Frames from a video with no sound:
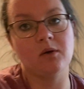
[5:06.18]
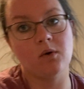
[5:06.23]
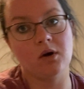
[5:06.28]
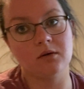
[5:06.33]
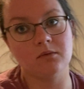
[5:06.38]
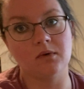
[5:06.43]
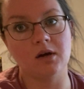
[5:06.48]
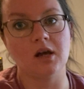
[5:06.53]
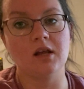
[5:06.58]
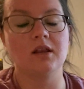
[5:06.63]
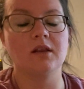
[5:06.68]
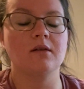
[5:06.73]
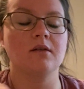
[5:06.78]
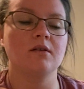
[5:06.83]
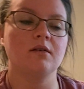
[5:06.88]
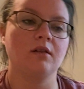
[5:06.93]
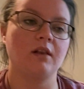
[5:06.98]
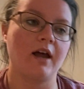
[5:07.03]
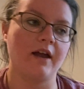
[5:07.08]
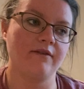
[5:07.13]
1 month,
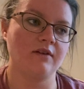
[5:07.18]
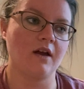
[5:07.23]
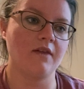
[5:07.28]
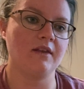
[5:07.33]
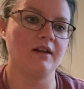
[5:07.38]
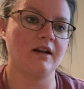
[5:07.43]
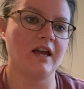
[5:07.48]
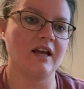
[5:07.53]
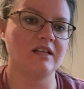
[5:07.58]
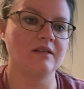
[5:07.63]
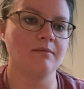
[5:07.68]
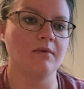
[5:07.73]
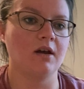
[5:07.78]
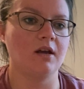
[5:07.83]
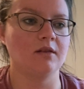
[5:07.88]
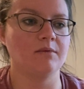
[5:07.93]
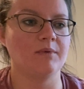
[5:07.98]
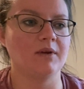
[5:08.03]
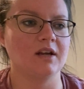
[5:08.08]
Life 9 the next month,